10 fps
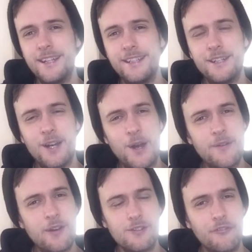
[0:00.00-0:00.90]
You
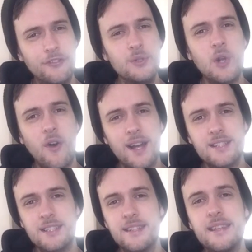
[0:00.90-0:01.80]
know, there were a few
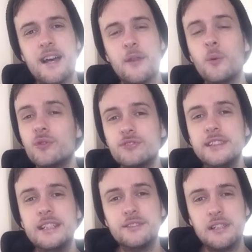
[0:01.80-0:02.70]
lines in there that were
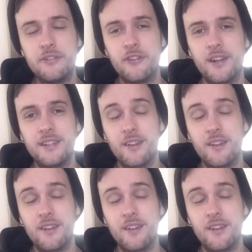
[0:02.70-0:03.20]
really funny,